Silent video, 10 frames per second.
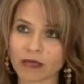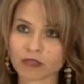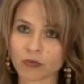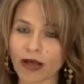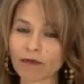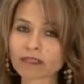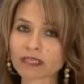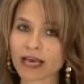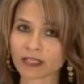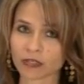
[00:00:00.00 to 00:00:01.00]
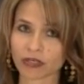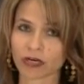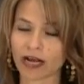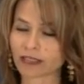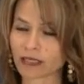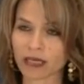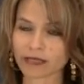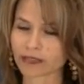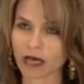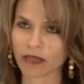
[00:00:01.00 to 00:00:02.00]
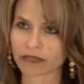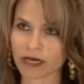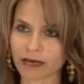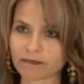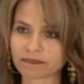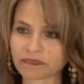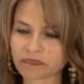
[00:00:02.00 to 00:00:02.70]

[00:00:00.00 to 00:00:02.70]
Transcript: So I was a yeser. I said yes all the time.